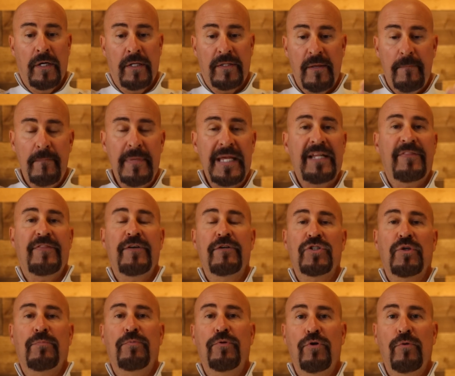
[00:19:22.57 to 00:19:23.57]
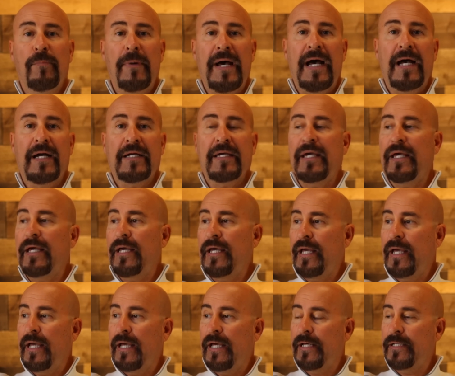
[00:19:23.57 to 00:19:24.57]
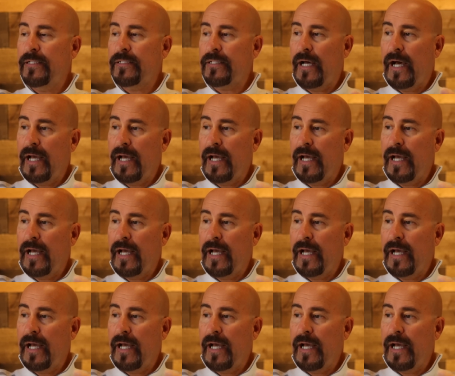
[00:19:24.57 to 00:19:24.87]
The minute there's a pullback and